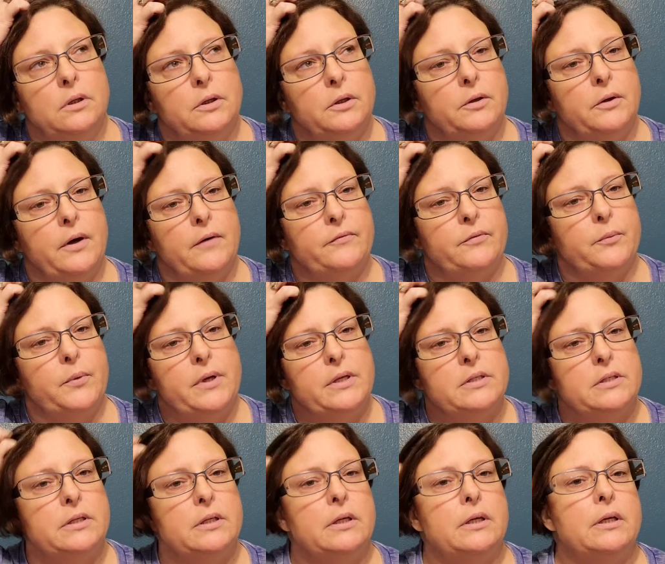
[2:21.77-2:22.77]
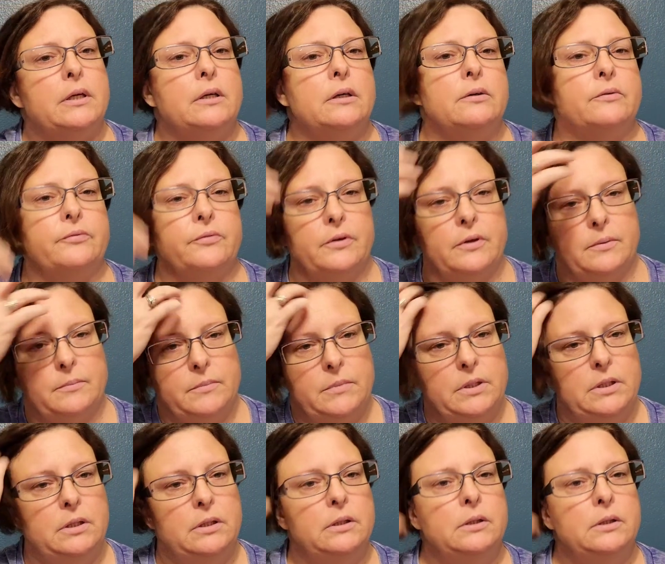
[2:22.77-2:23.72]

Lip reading: You have to wait till you heal from